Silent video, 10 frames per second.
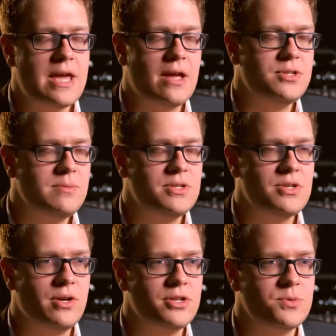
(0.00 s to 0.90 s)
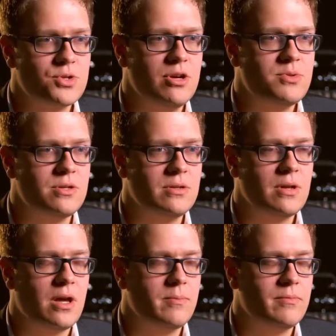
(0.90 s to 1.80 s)
The Altium Designer
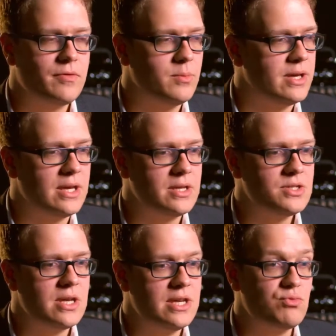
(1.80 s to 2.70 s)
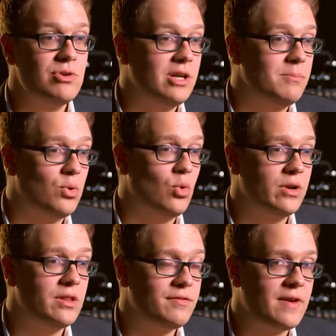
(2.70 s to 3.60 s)
subscription for me is really
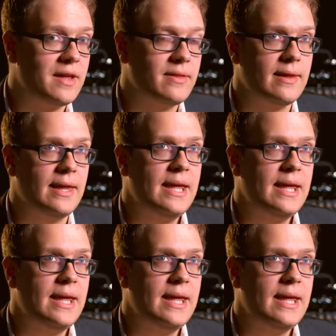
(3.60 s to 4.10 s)
important in the fact that,